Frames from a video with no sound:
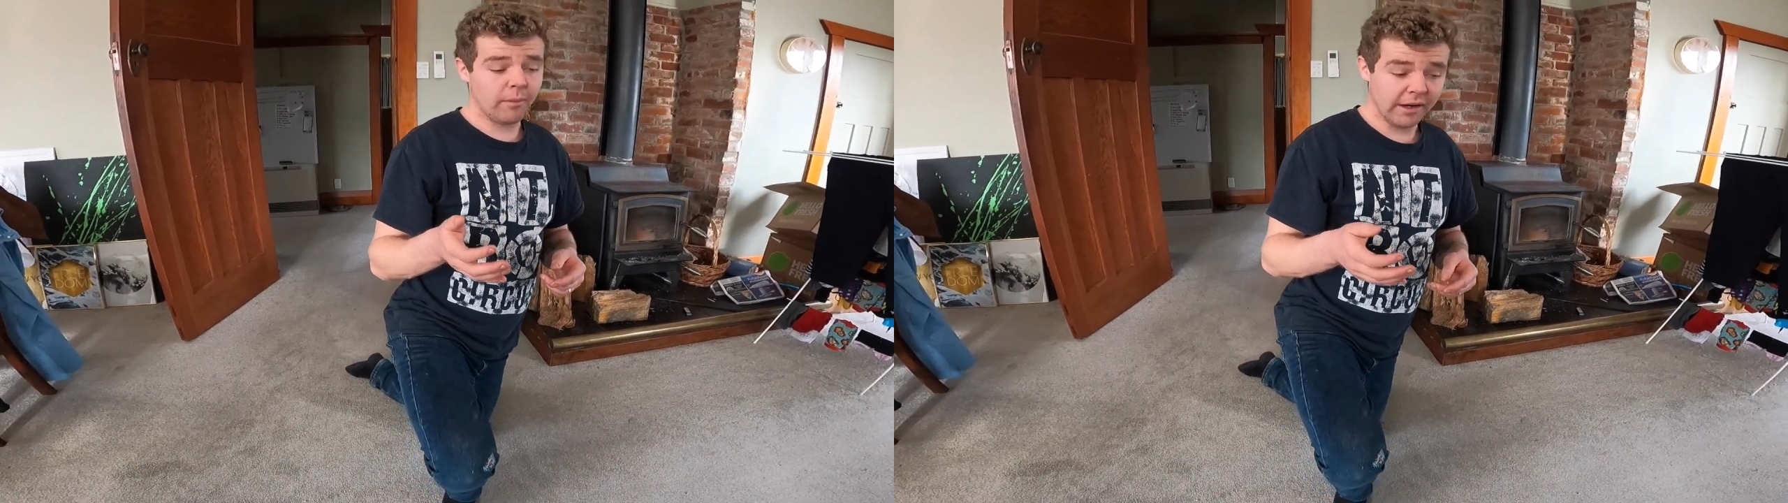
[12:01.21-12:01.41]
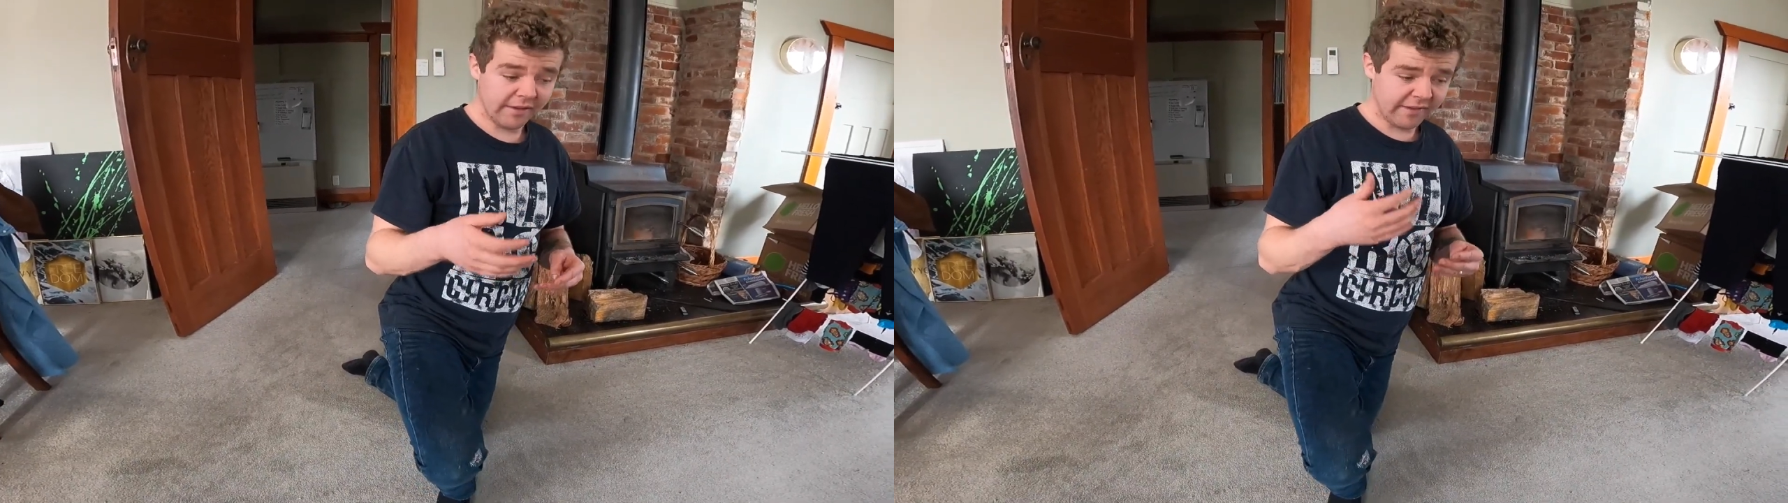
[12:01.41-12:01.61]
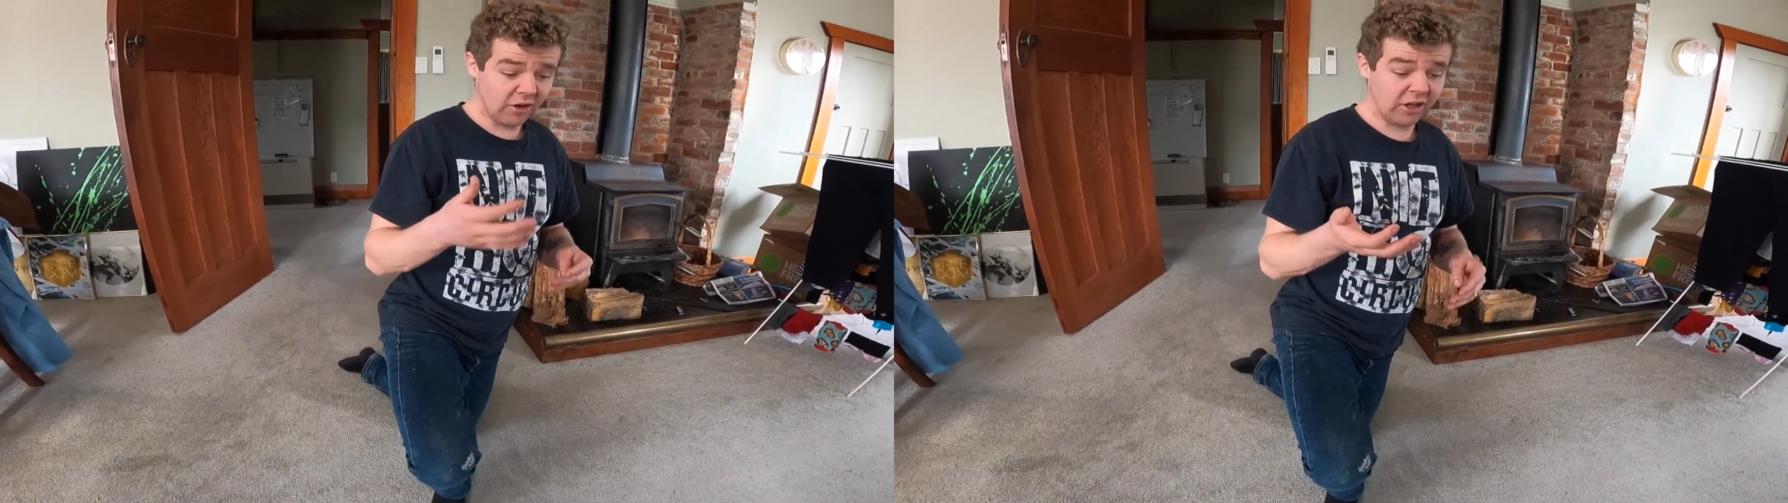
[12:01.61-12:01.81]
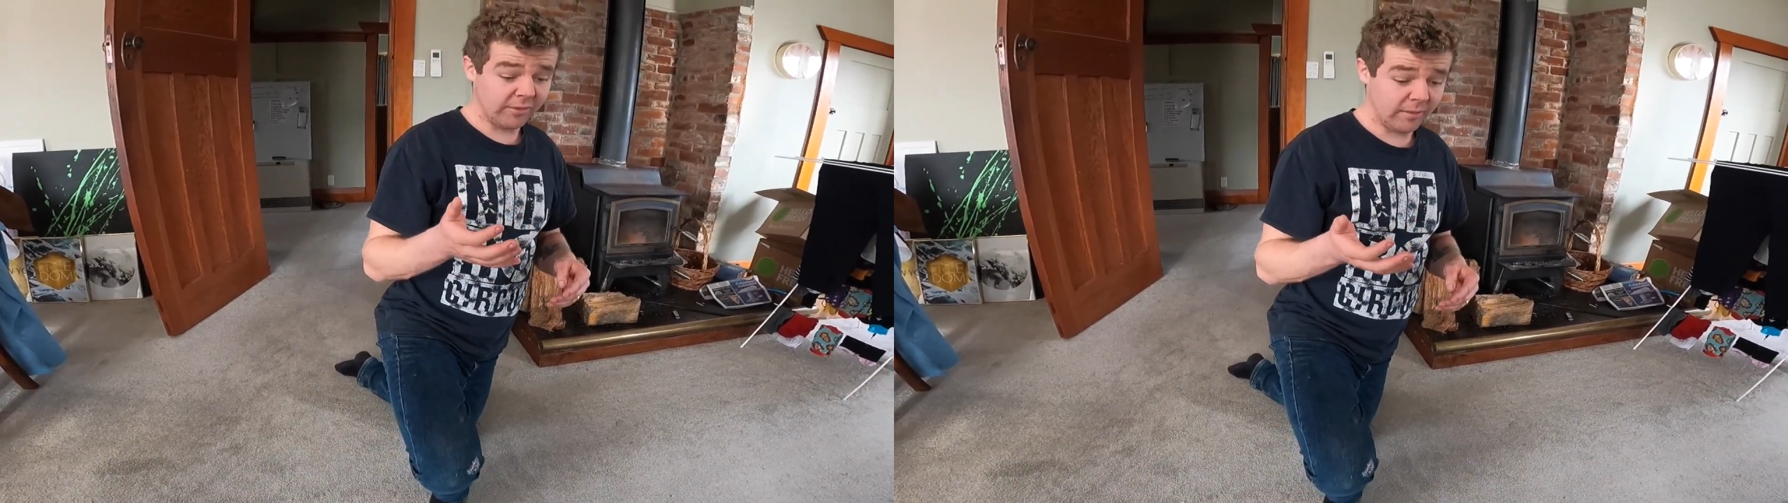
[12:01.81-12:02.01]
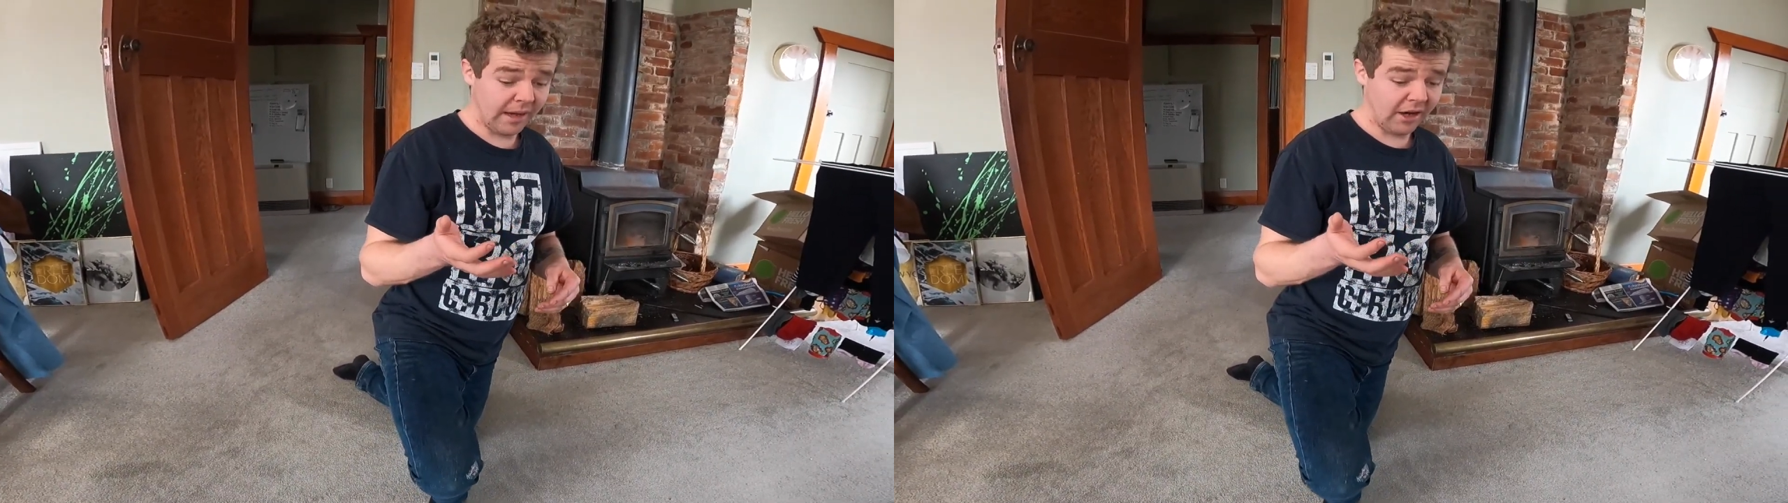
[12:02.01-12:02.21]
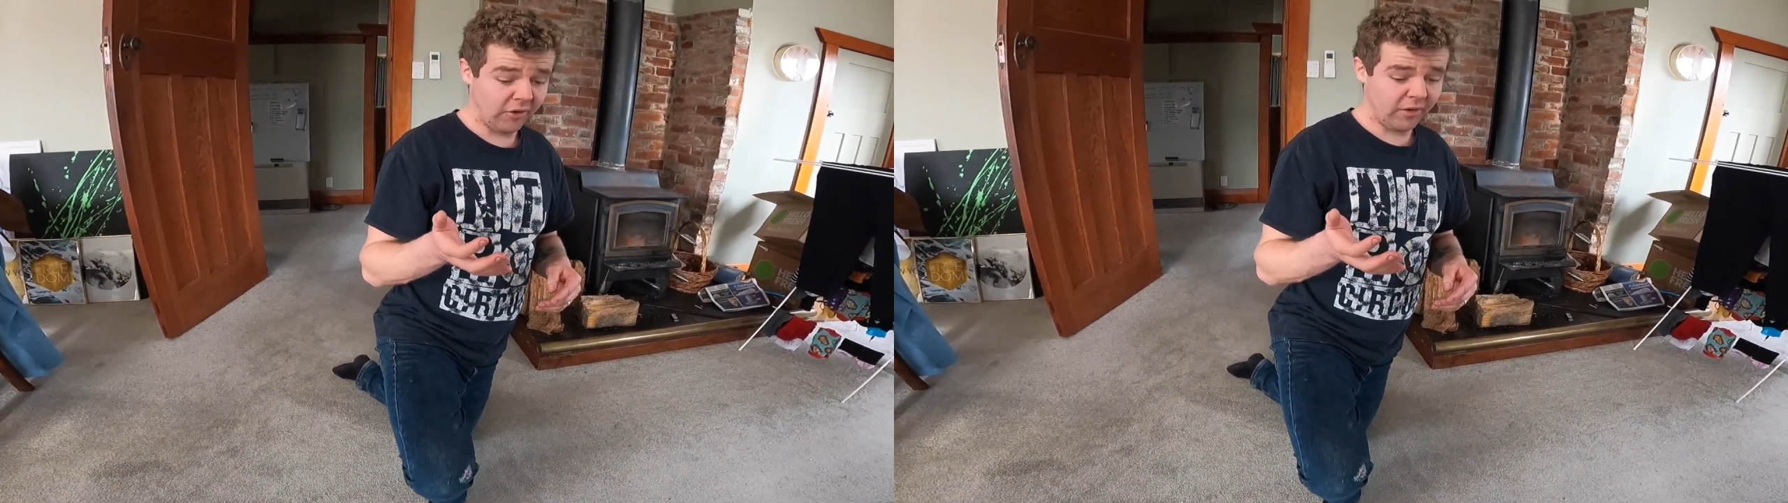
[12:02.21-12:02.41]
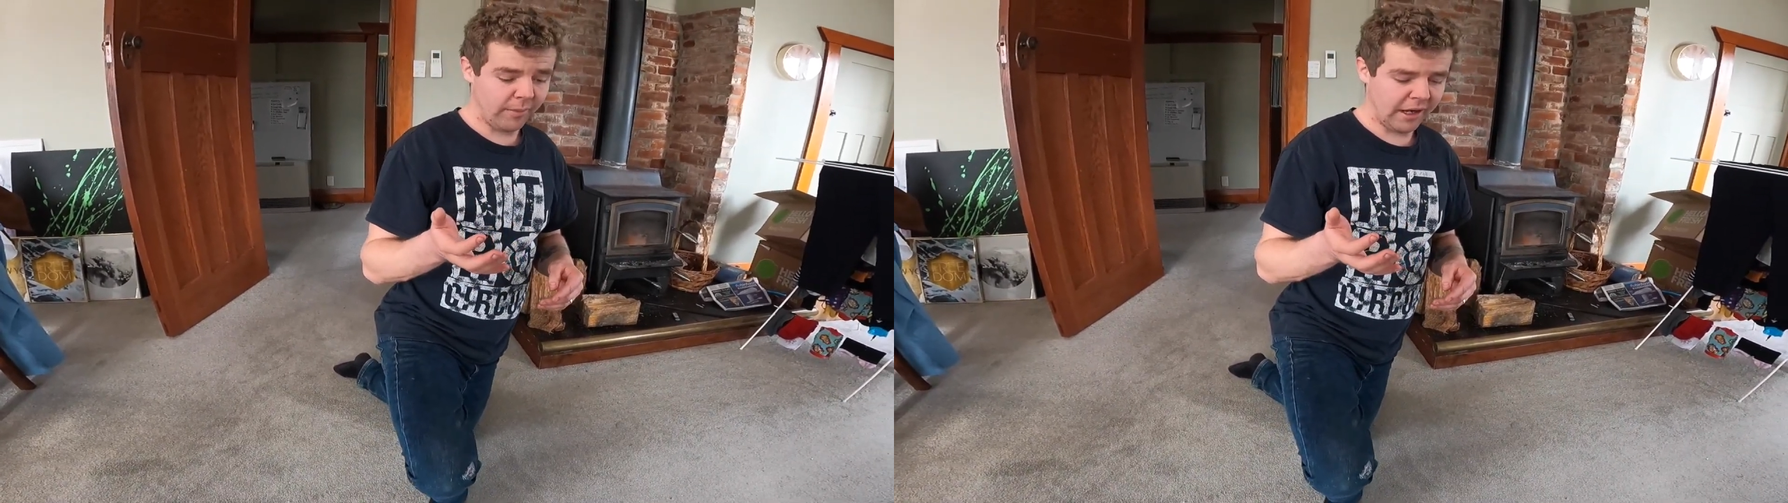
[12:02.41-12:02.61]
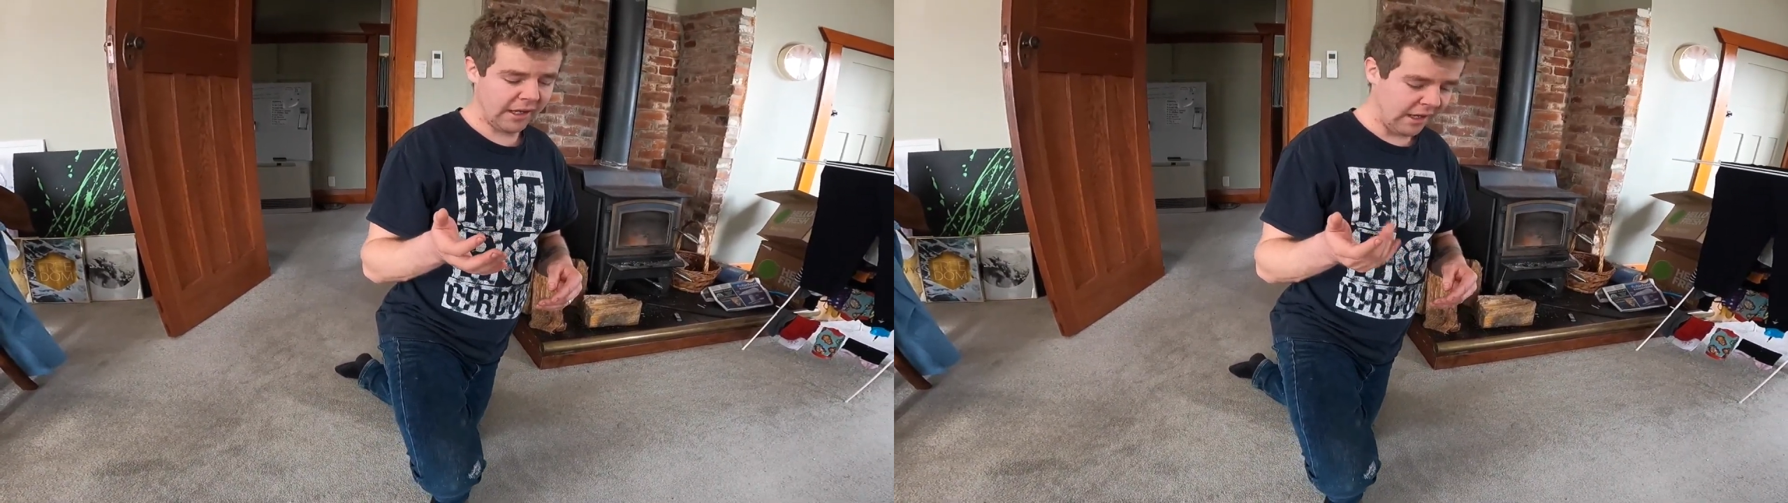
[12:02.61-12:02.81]
but it's so good to be back on the
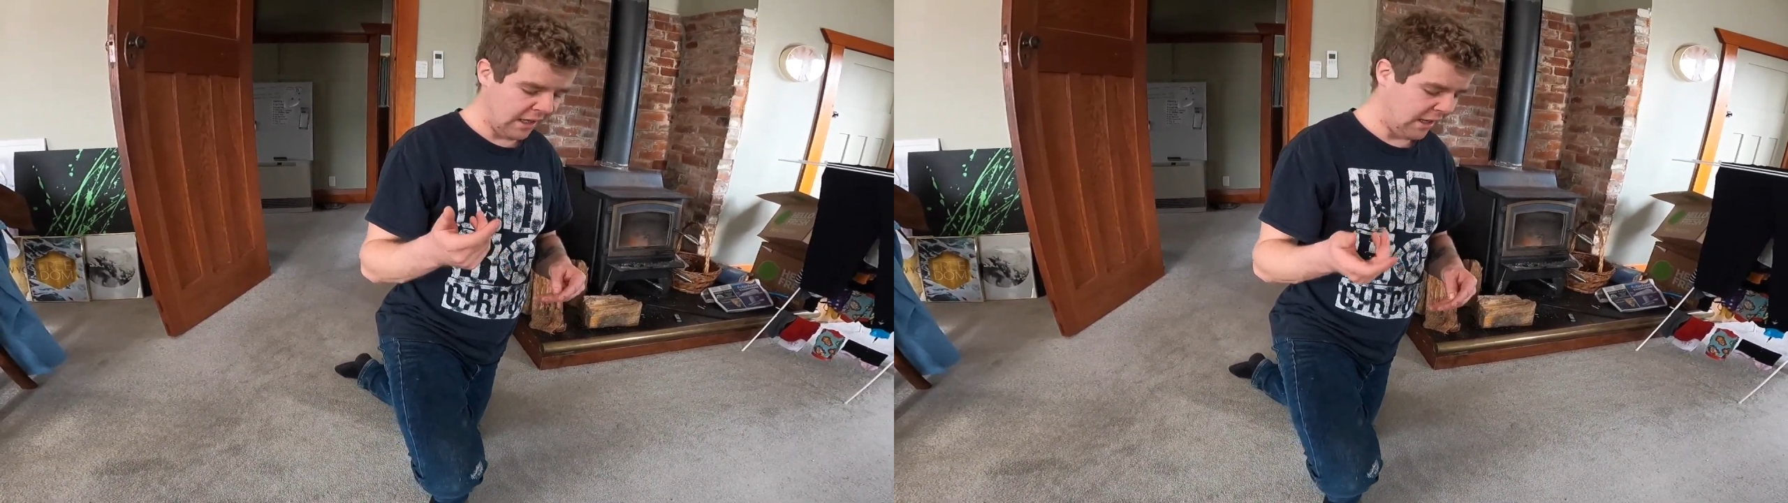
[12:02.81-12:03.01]
bike.